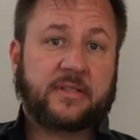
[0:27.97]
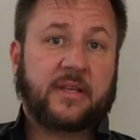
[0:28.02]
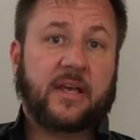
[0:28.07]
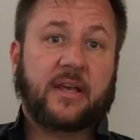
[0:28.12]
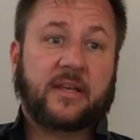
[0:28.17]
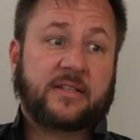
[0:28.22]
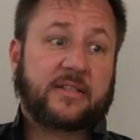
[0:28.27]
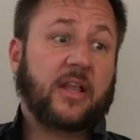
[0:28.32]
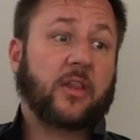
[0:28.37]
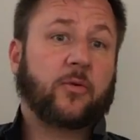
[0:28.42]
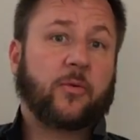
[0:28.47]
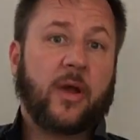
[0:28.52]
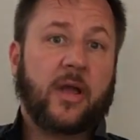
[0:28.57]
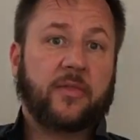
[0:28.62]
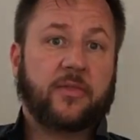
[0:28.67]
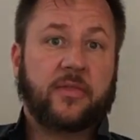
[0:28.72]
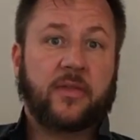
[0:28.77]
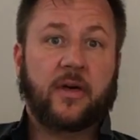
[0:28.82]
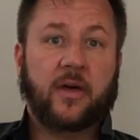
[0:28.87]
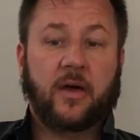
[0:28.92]

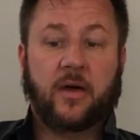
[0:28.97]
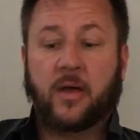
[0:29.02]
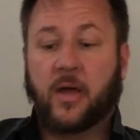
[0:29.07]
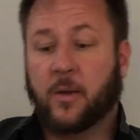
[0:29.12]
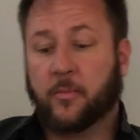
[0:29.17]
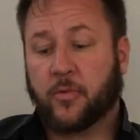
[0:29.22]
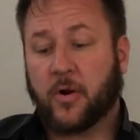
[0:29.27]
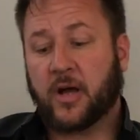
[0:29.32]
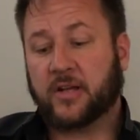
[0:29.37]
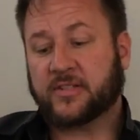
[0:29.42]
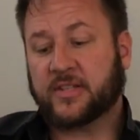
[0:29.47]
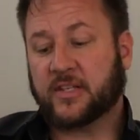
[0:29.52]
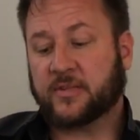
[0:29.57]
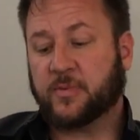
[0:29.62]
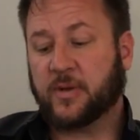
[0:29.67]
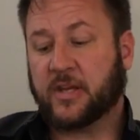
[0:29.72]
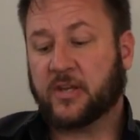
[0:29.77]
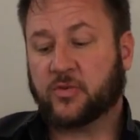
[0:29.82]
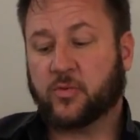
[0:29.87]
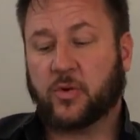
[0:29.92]
accelerate the process
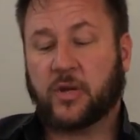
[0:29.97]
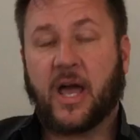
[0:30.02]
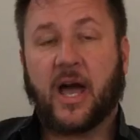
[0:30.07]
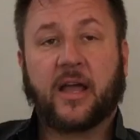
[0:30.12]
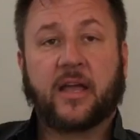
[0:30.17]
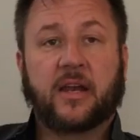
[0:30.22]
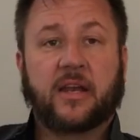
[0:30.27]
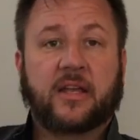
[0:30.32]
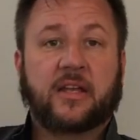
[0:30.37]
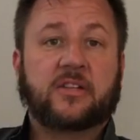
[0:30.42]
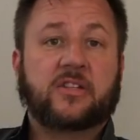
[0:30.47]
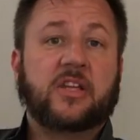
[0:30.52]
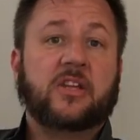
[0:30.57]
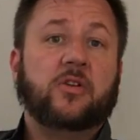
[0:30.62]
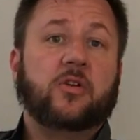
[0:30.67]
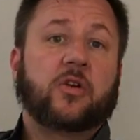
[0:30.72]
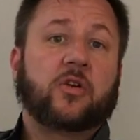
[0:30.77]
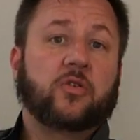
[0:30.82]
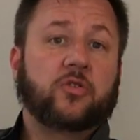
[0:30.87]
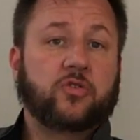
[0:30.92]
because we're not going to
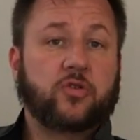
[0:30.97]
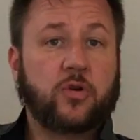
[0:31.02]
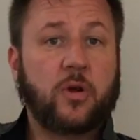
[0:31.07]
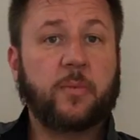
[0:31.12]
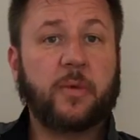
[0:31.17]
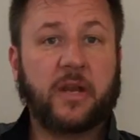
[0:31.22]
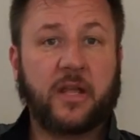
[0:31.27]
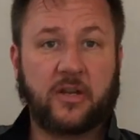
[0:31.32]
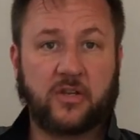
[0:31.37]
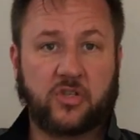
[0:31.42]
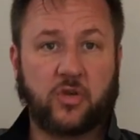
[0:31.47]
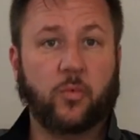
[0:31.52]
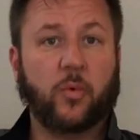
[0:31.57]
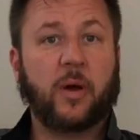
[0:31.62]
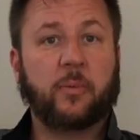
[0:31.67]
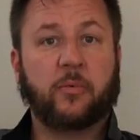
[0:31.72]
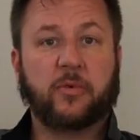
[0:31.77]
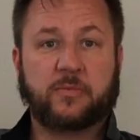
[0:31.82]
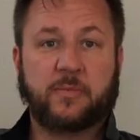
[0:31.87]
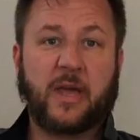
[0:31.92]
continue contributing to
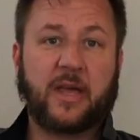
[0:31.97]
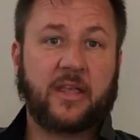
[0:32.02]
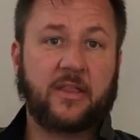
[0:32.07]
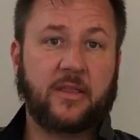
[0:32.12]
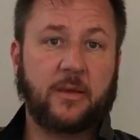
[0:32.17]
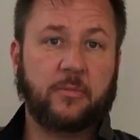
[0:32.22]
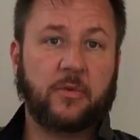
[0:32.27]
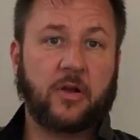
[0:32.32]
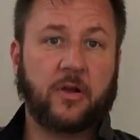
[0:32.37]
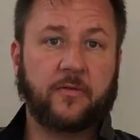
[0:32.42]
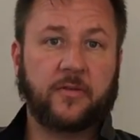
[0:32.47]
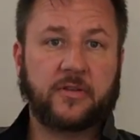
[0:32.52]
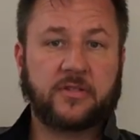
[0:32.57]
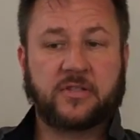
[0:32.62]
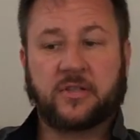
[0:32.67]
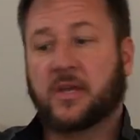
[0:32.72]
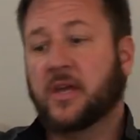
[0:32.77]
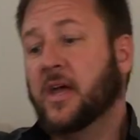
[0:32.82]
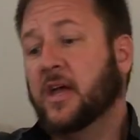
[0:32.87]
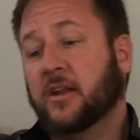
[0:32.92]
what was making them nervous.